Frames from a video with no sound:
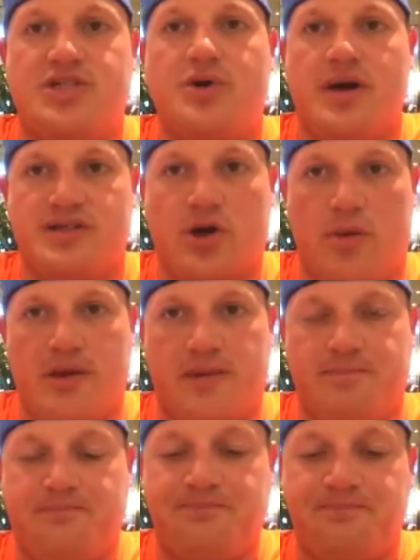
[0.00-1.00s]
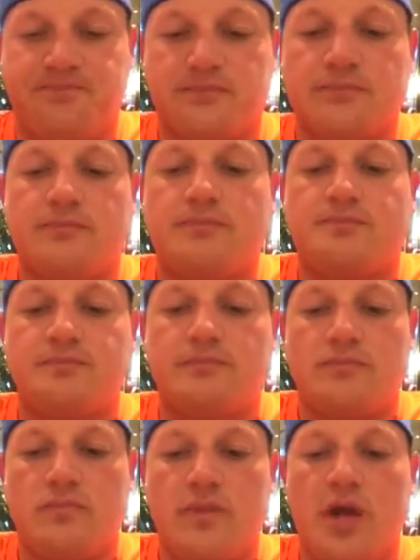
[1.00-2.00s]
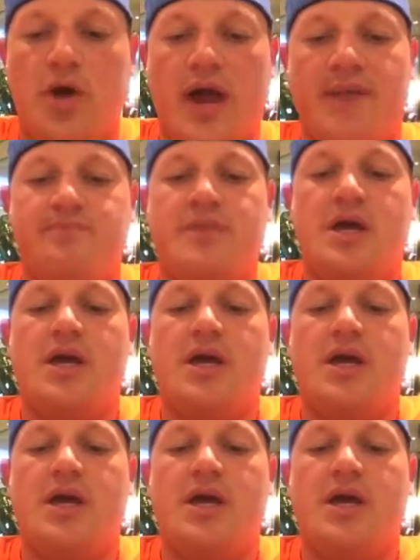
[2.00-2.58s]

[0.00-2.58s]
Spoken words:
U.S. Army. Okay.